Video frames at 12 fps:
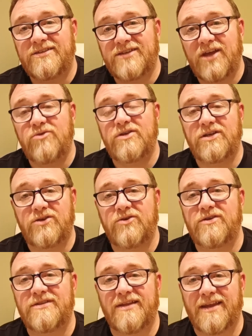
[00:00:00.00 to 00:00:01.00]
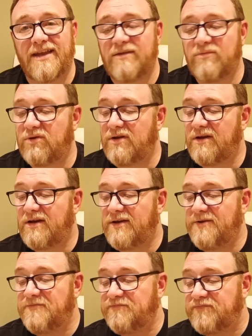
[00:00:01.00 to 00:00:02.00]
sounded good in the label,
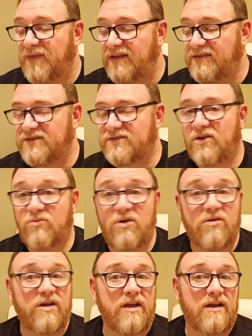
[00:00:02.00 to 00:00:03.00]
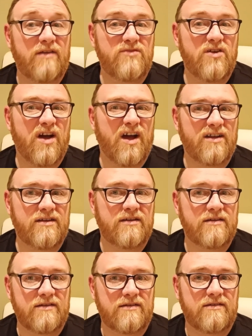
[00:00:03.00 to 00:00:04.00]
and just thought, well, here, I've not had
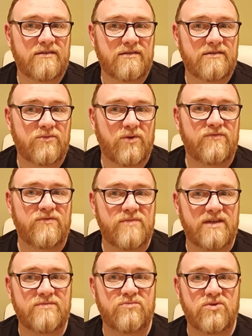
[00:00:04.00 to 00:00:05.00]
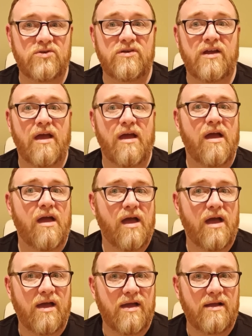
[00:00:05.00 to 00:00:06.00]
one from this brewery.
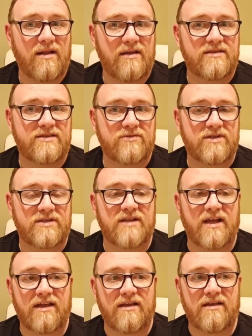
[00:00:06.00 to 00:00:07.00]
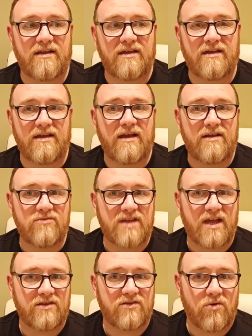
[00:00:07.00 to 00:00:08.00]
Let's see what it's like. And I
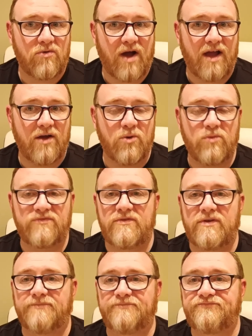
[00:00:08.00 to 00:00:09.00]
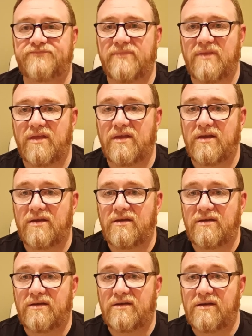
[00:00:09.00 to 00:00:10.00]
always had all high hopes for it.
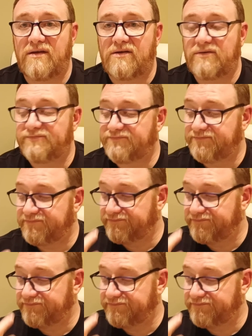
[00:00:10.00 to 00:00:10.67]
No.